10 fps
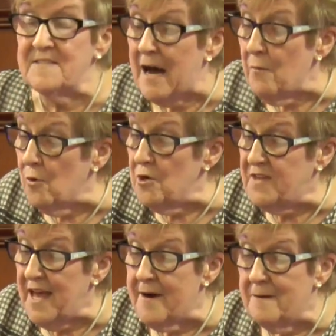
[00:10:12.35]
And that word
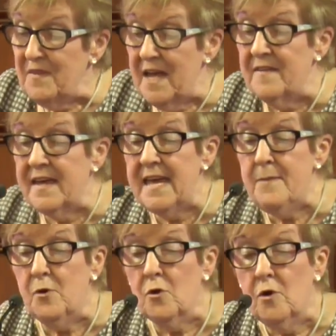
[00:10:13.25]
there in the
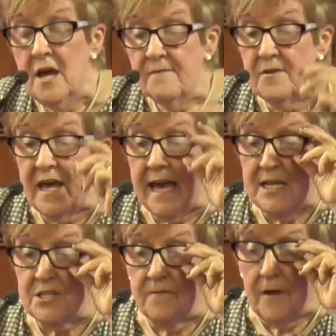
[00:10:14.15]
Hebrew for the
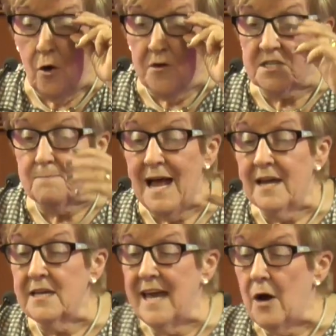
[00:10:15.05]
angel of the Lord is
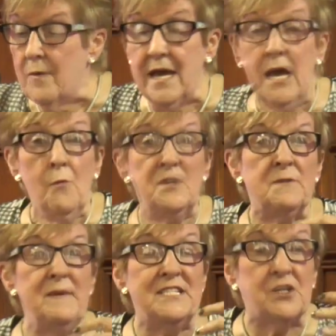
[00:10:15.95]
Malach Yahweh,
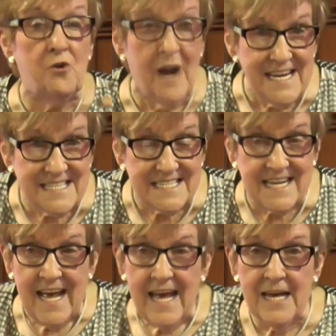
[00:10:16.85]
which means Christ
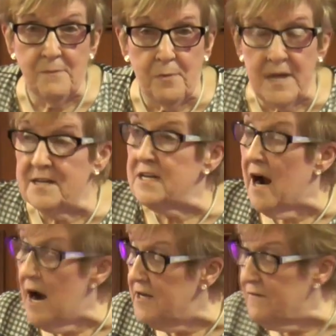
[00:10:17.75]
in pre
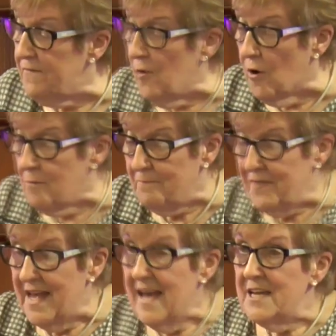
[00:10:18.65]
incarnate form.